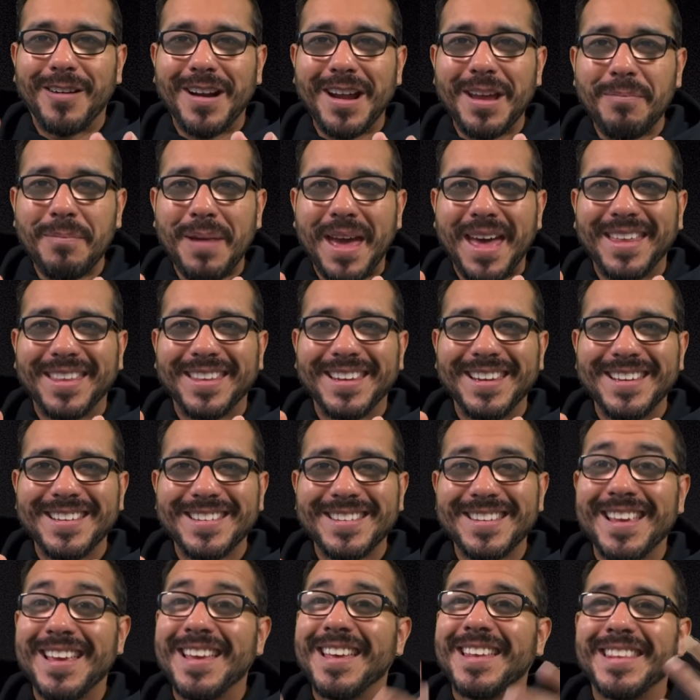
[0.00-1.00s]
mathletes,
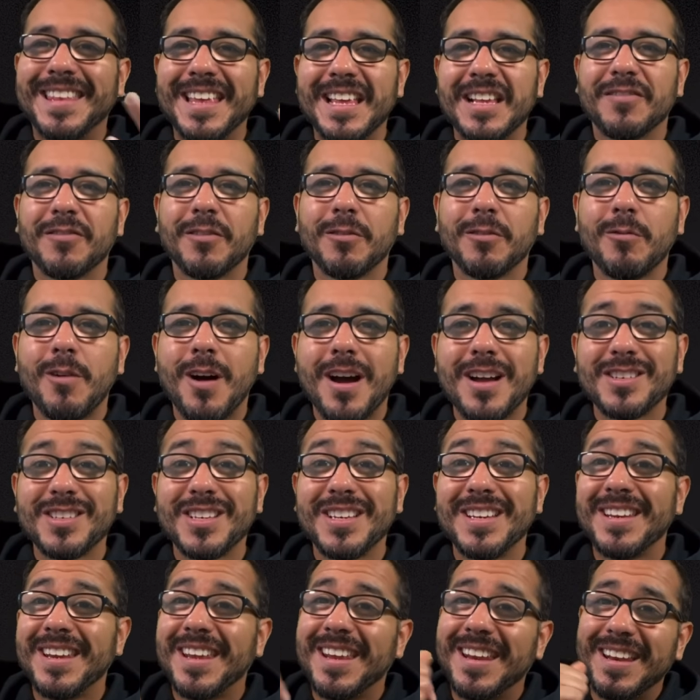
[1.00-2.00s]
thanks for
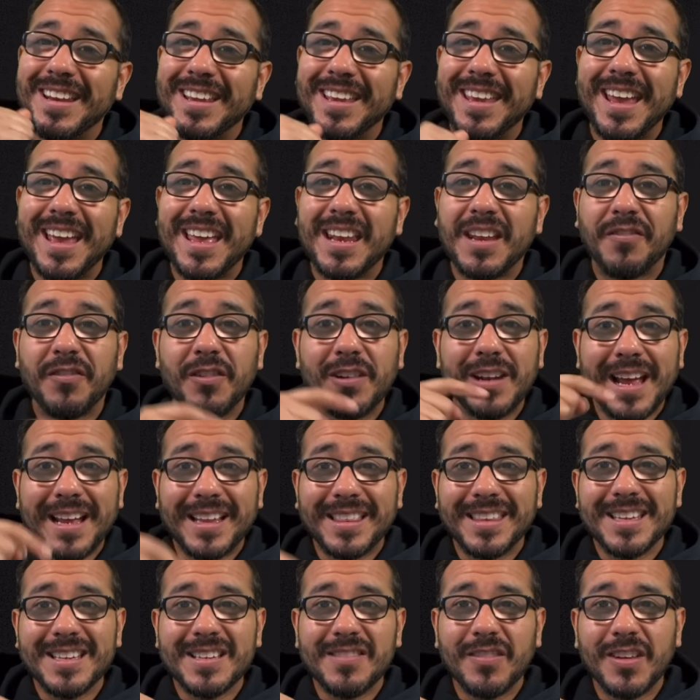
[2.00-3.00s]
watching and again if you like
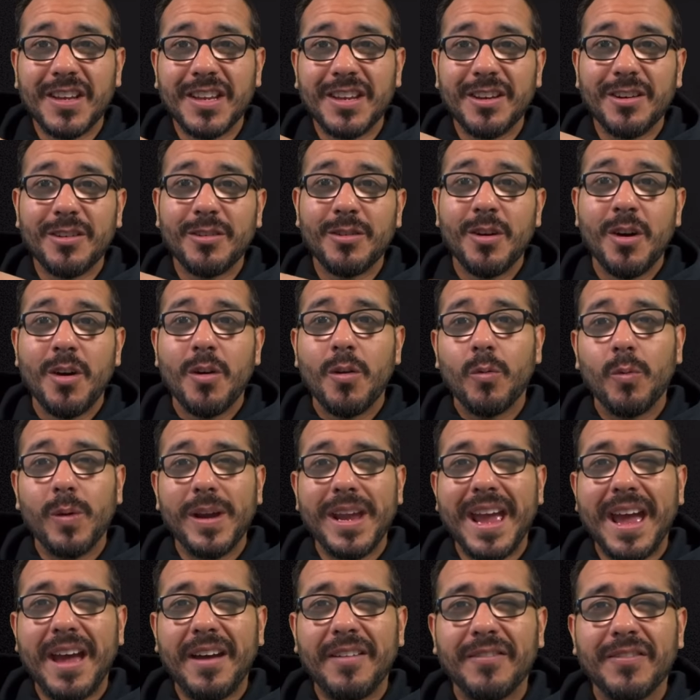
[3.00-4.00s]
this video, we
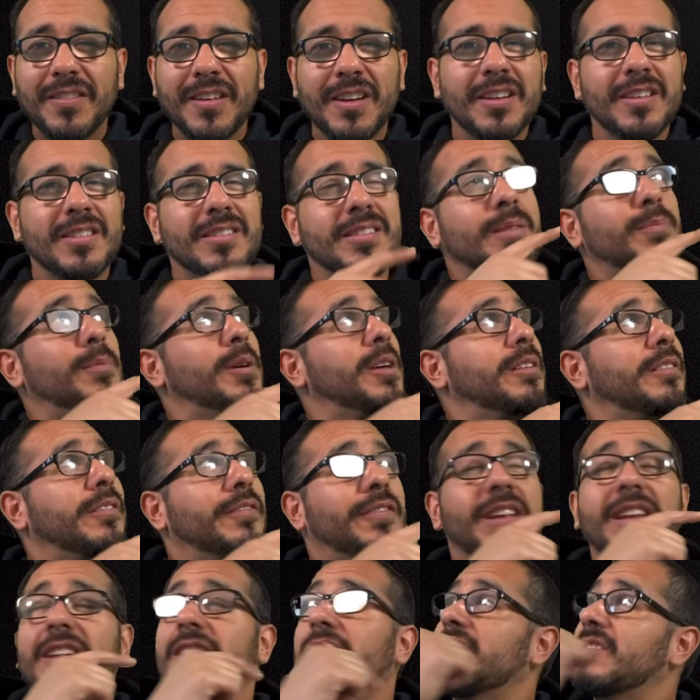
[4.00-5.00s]
have some other
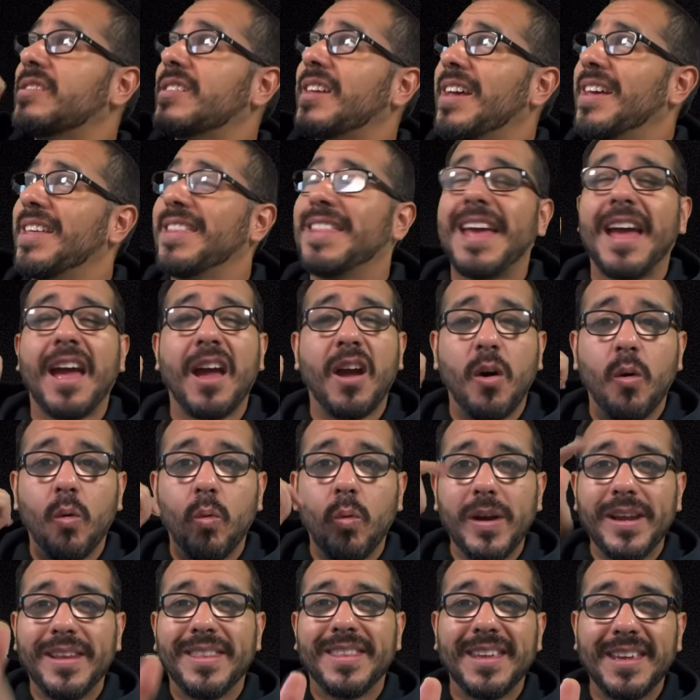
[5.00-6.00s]
videos that
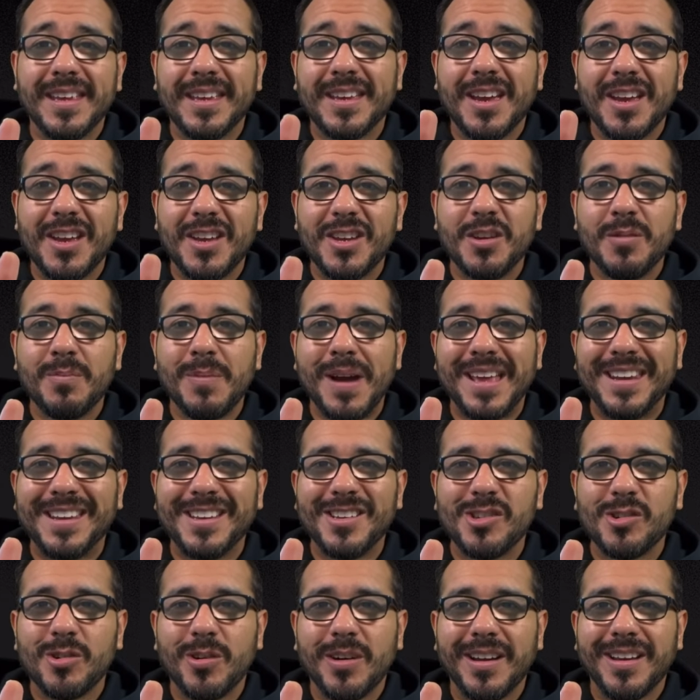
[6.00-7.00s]
we think you might
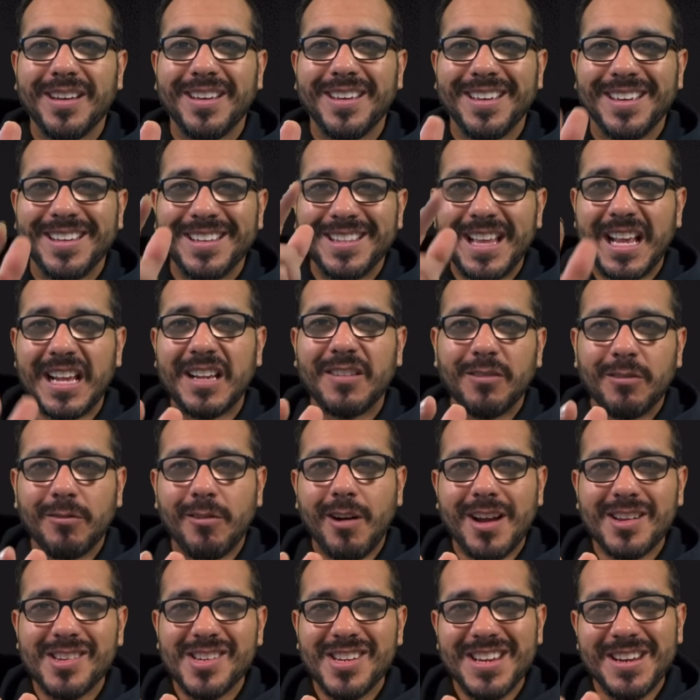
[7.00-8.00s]
enjoy. Thanks for
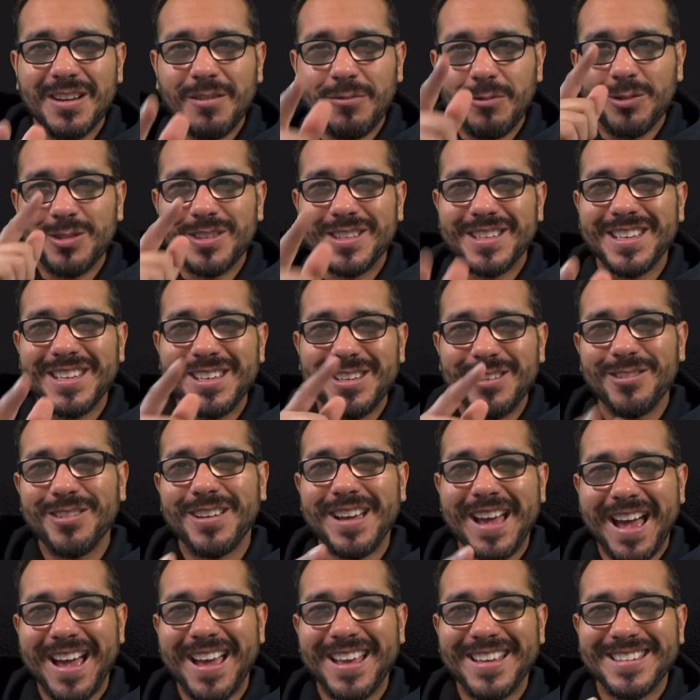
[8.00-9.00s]
watching and we'll see you
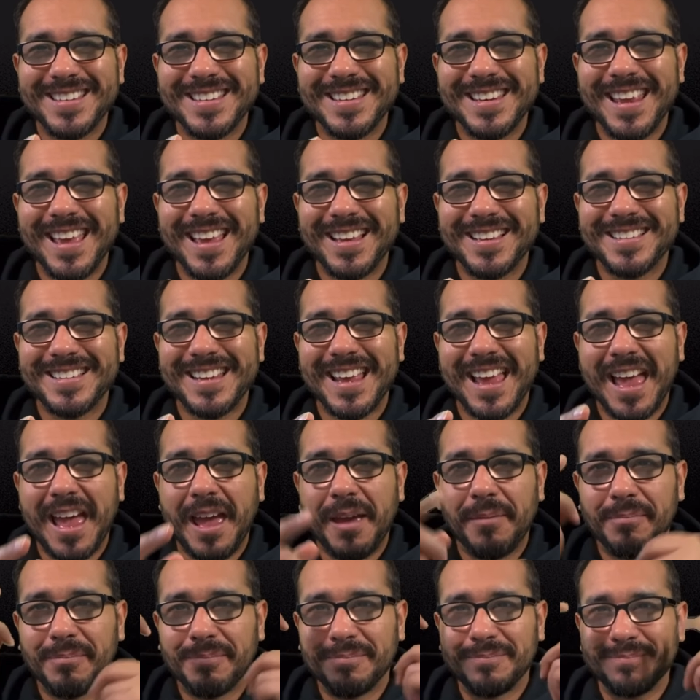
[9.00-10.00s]
guys next
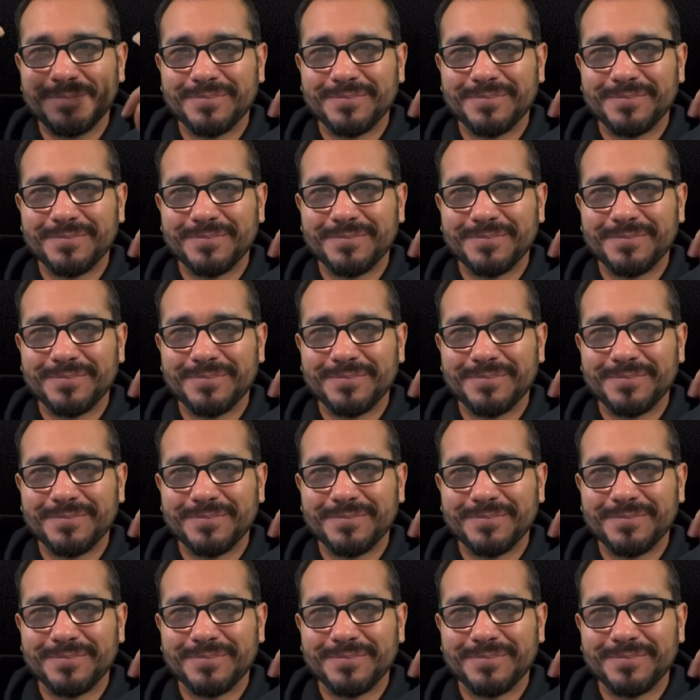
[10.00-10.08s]
time.